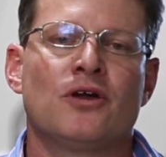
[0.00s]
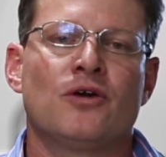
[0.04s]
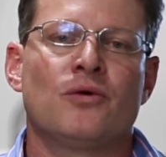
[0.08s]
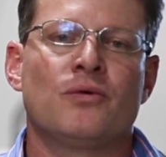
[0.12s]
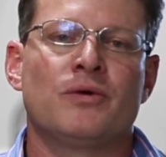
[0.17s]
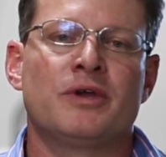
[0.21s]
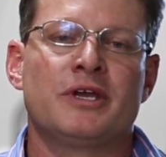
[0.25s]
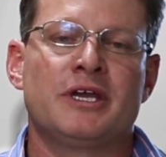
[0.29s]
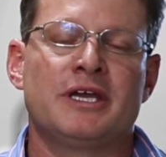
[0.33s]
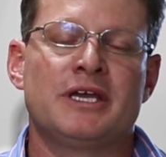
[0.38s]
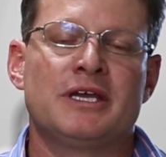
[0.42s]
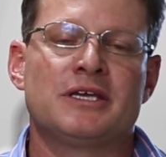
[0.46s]

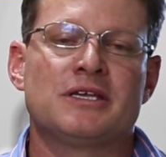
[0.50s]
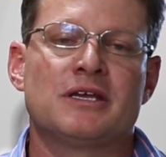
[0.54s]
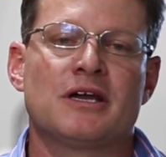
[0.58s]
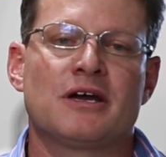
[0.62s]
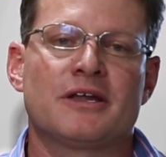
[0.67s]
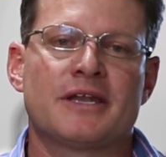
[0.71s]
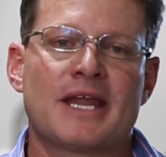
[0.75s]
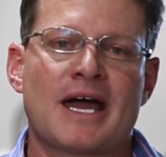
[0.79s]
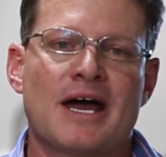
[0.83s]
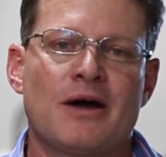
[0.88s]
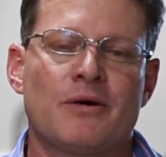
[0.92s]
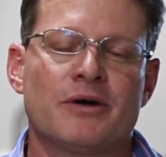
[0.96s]
We are
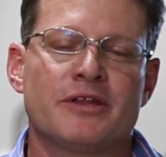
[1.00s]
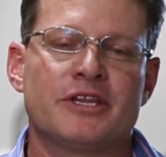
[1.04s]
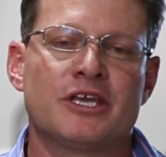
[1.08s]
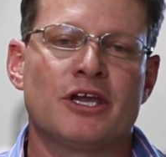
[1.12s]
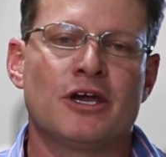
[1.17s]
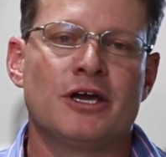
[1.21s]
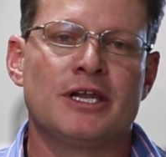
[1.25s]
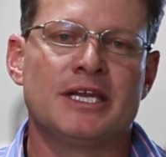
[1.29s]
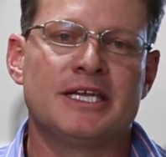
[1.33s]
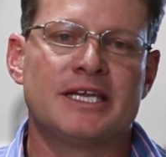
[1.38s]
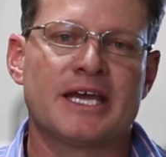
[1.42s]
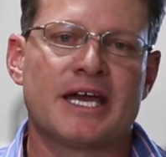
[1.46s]
now at the
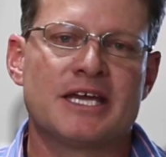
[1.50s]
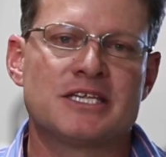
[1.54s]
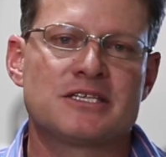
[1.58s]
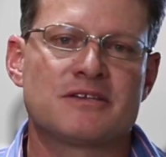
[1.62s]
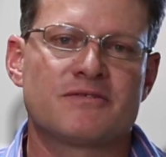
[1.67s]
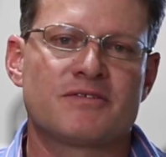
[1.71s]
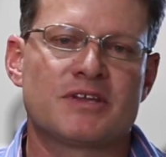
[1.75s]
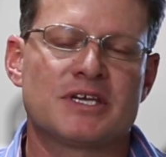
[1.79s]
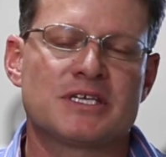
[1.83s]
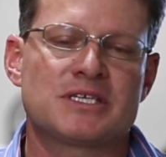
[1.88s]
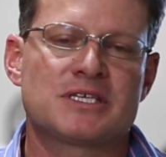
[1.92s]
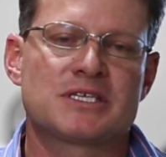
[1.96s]
early days
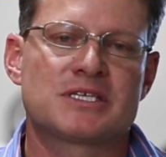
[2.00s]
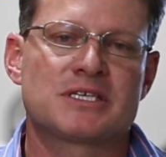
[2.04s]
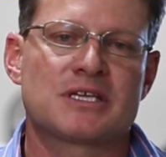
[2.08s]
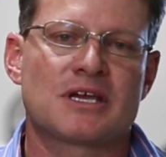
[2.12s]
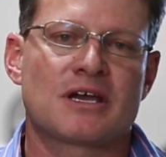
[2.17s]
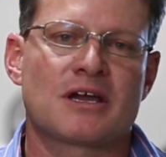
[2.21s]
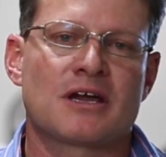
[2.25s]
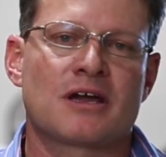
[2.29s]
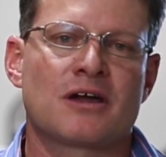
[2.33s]
of this.